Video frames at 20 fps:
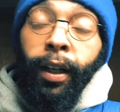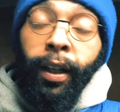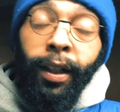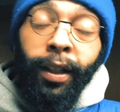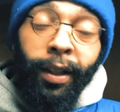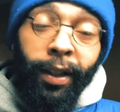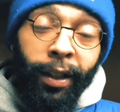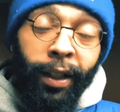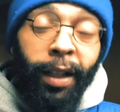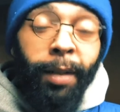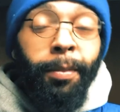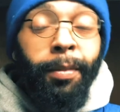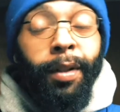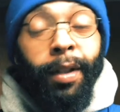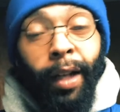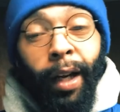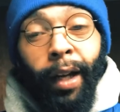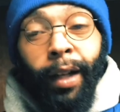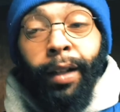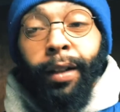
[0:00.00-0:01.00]
It seems
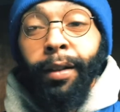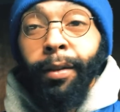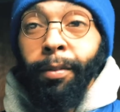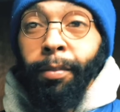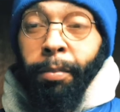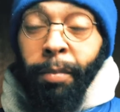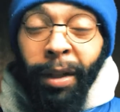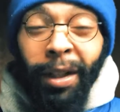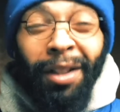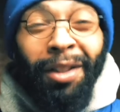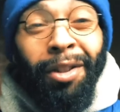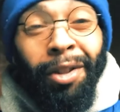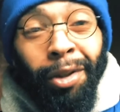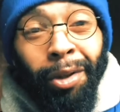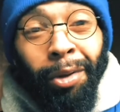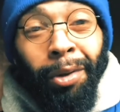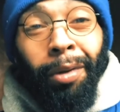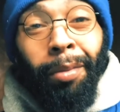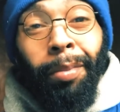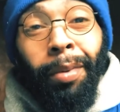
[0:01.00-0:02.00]
kind of
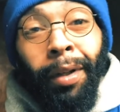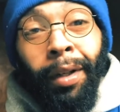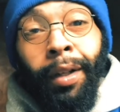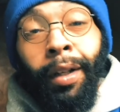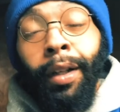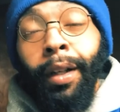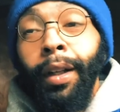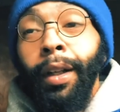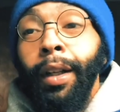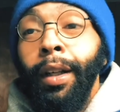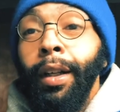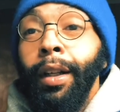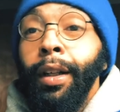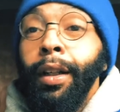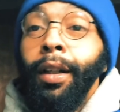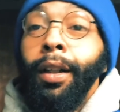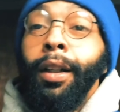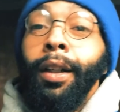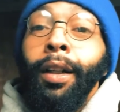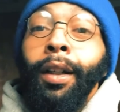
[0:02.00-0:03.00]
minuscule, but
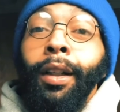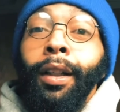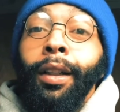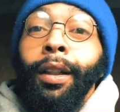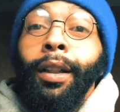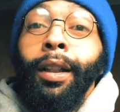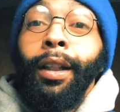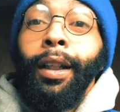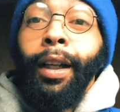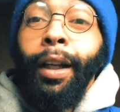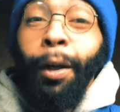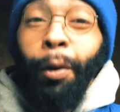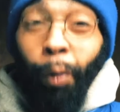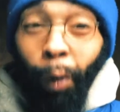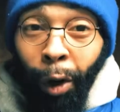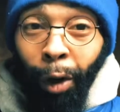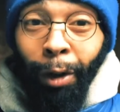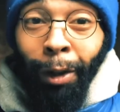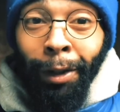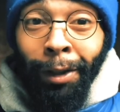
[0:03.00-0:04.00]
it
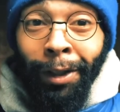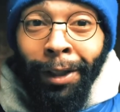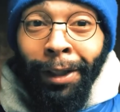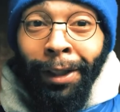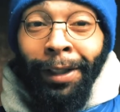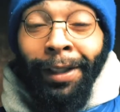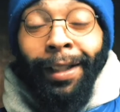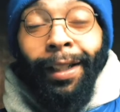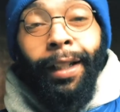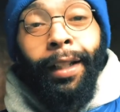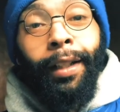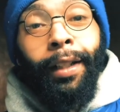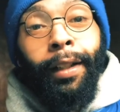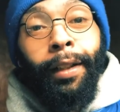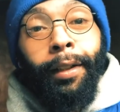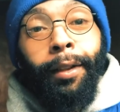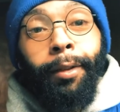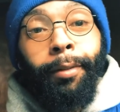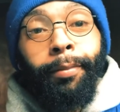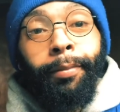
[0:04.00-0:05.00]
works.
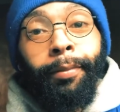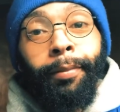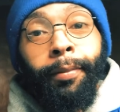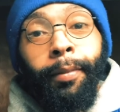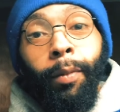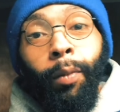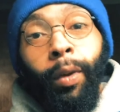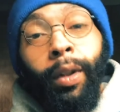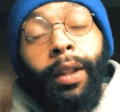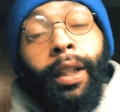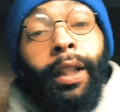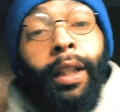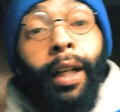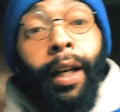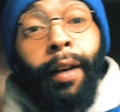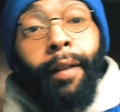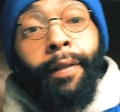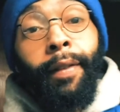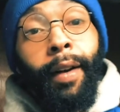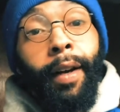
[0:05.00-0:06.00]
One thing that
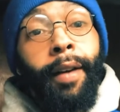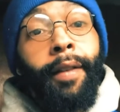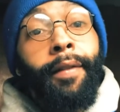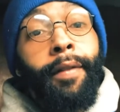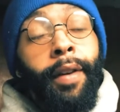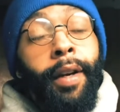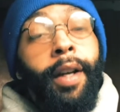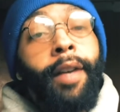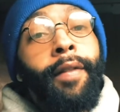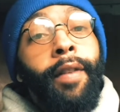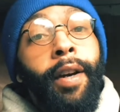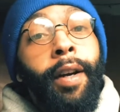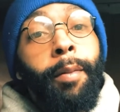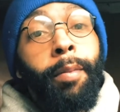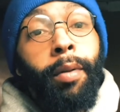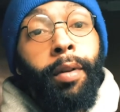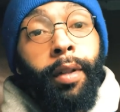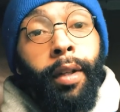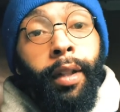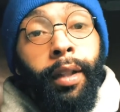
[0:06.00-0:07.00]
I find very, very
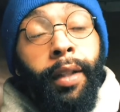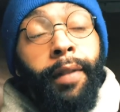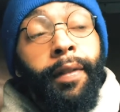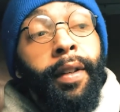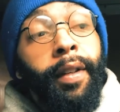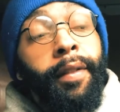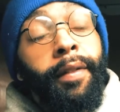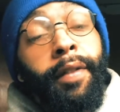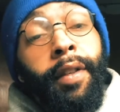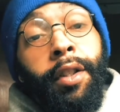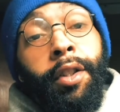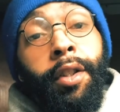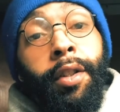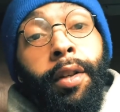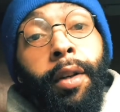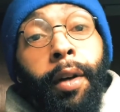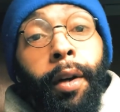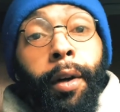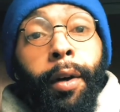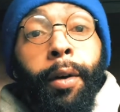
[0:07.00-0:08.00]
productive and efficient
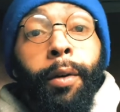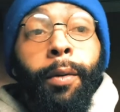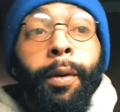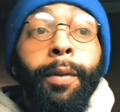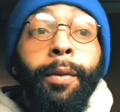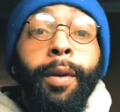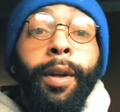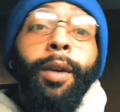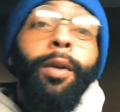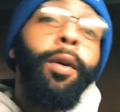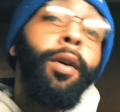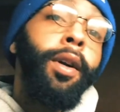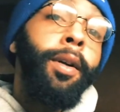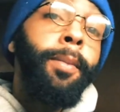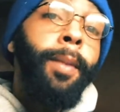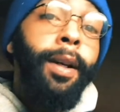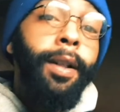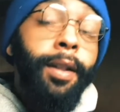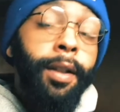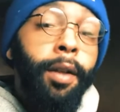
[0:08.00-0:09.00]
when recording
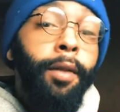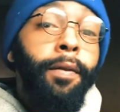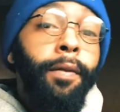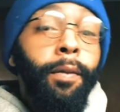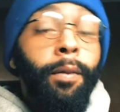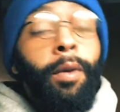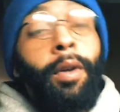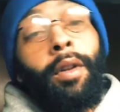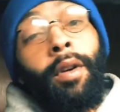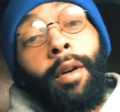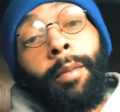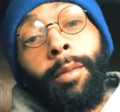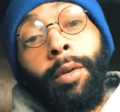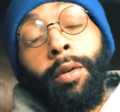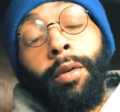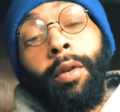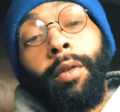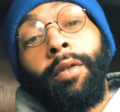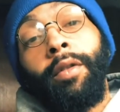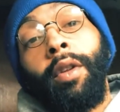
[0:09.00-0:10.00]
myself, whether I'm
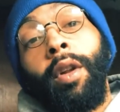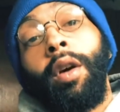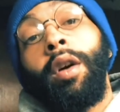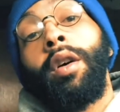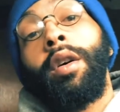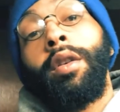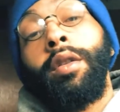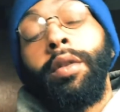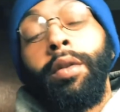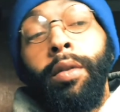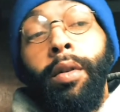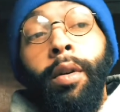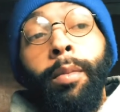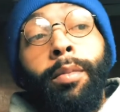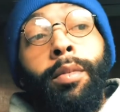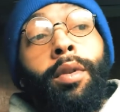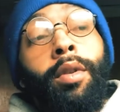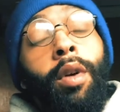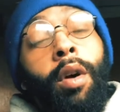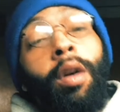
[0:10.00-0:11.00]
doing vlogs or I'm
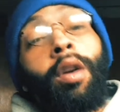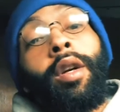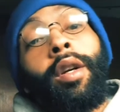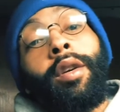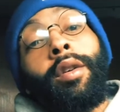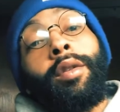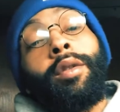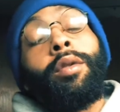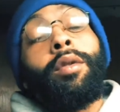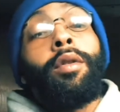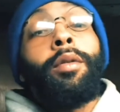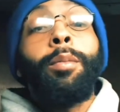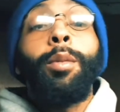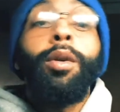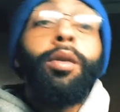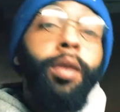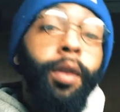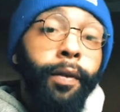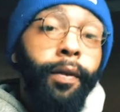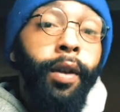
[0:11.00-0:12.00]
talking or doing
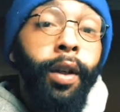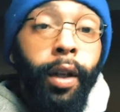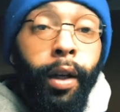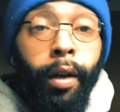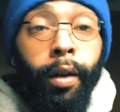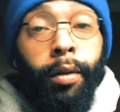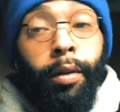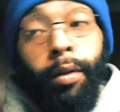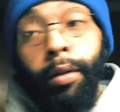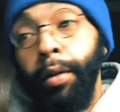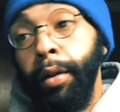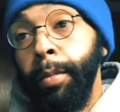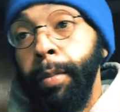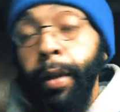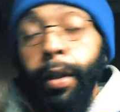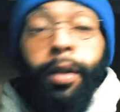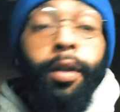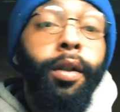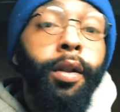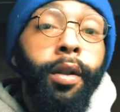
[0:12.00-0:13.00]
music videos or
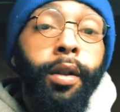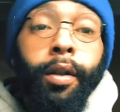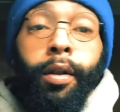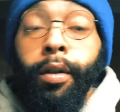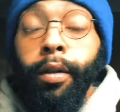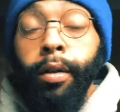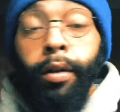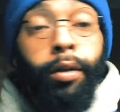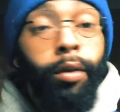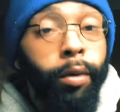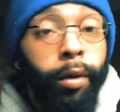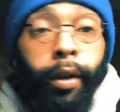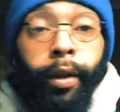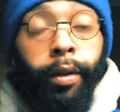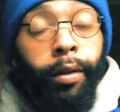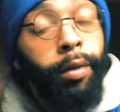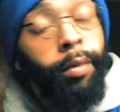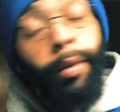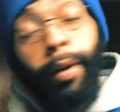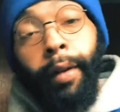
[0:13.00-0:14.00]
speeches,
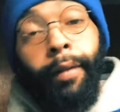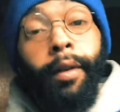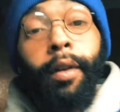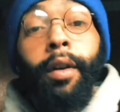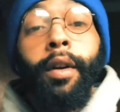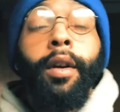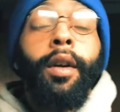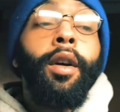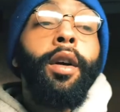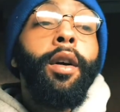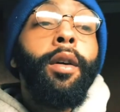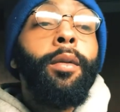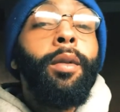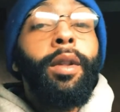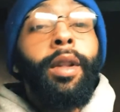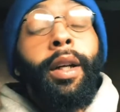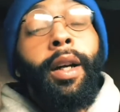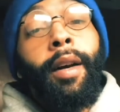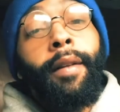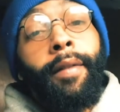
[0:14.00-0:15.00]
tutorials, whatever, one
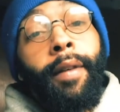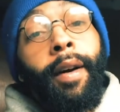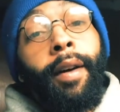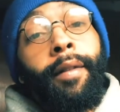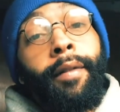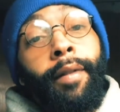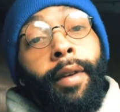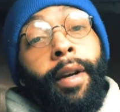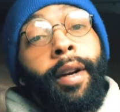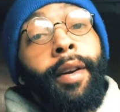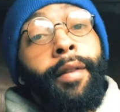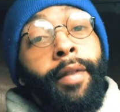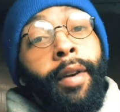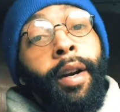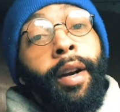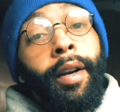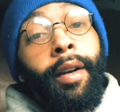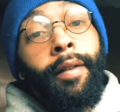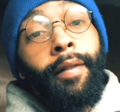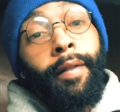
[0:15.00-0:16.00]
thing I find very,
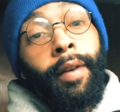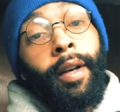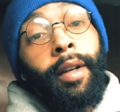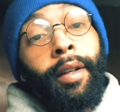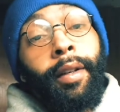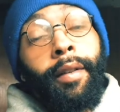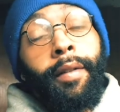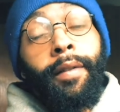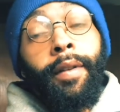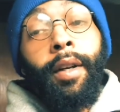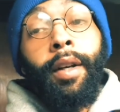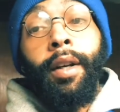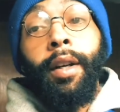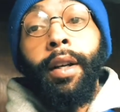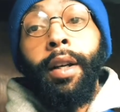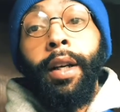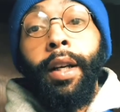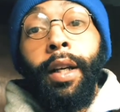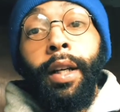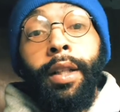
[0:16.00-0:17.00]
very effective
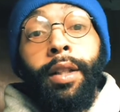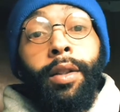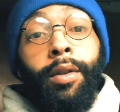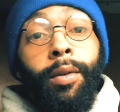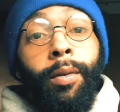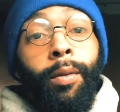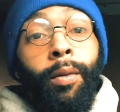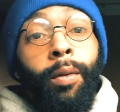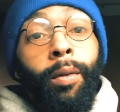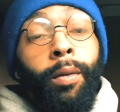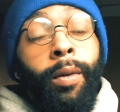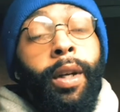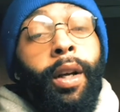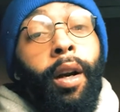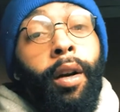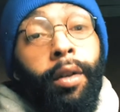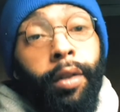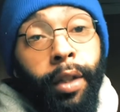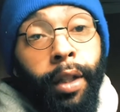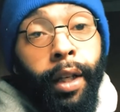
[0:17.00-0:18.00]
is
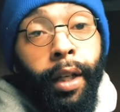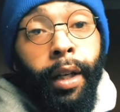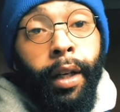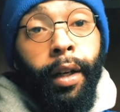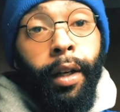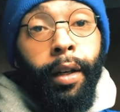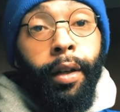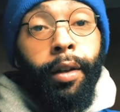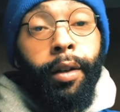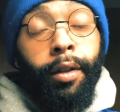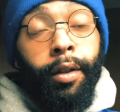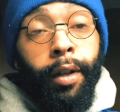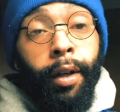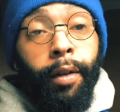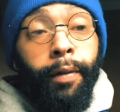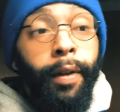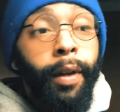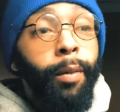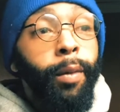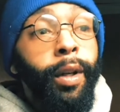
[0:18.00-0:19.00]
rehearsing
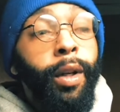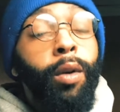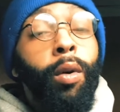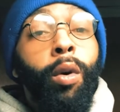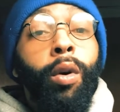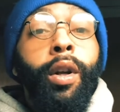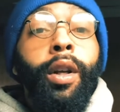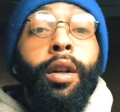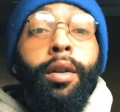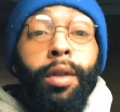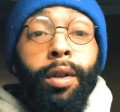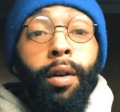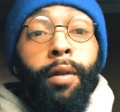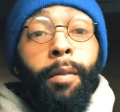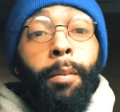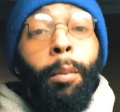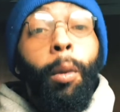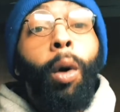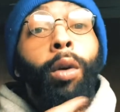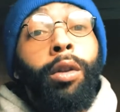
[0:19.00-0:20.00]
yourself and recording yourself
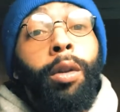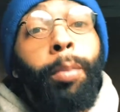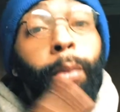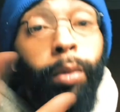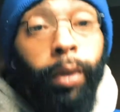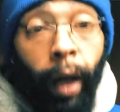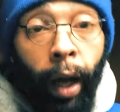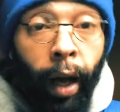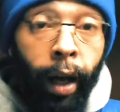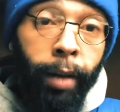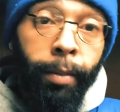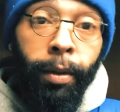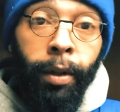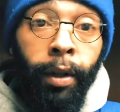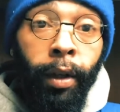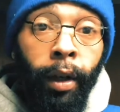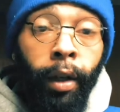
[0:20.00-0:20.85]
multiple times.